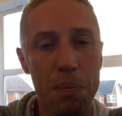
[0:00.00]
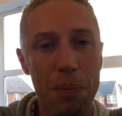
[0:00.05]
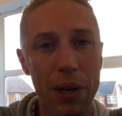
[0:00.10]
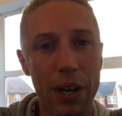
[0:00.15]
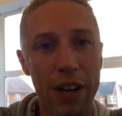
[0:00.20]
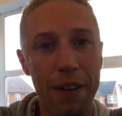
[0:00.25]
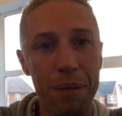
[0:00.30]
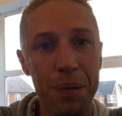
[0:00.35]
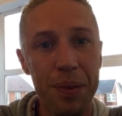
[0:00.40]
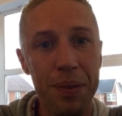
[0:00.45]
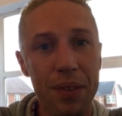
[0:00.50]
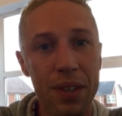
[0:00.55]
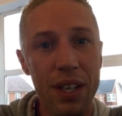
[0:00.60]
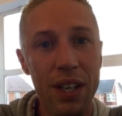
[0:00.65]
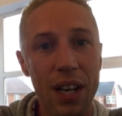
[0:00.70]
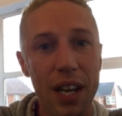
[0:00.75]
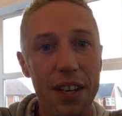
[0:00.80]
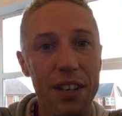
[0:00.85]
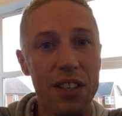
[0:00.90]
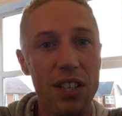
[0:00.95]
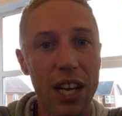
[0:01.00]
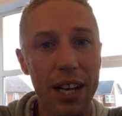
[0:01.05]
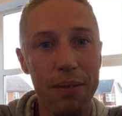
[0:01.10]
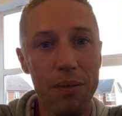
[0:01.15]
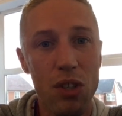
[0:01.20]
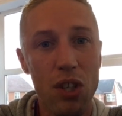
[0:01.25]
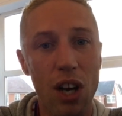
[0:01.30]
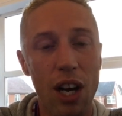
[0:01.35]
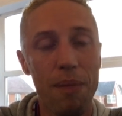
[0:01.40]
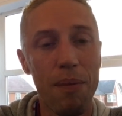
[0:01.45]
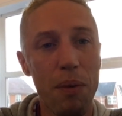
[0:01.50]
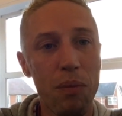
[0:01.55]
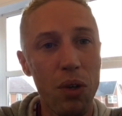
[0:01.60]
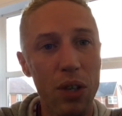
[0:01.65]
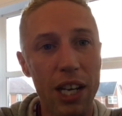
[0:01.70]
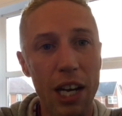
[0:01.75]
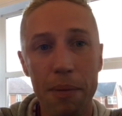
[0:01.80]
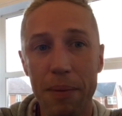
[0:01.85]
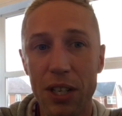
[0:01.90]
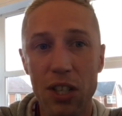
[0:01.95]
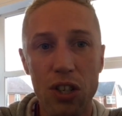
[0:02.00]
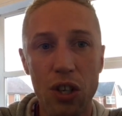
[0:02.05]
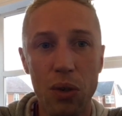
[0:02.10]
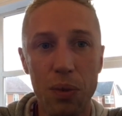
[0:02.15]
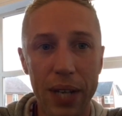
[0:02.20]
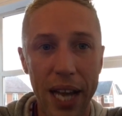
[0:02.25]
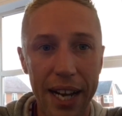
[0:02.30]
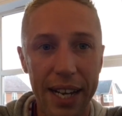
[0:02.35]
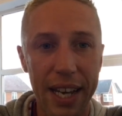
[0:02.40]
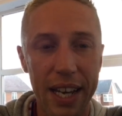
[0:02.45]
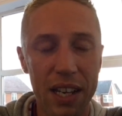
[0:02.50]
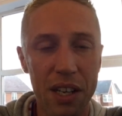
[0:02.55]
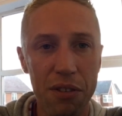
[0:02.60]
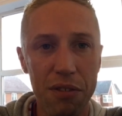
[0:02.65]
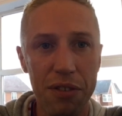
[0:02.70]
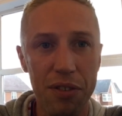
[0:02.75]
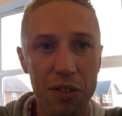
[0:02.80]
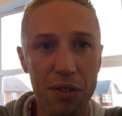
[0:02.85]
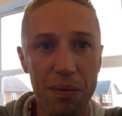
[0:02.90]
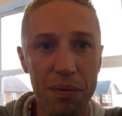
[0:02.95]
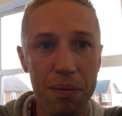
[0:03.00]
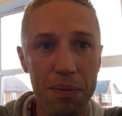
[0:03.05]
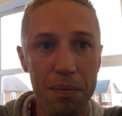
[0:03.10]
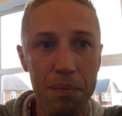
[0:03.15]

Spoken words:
But at the same time, I'm not going to be too negative,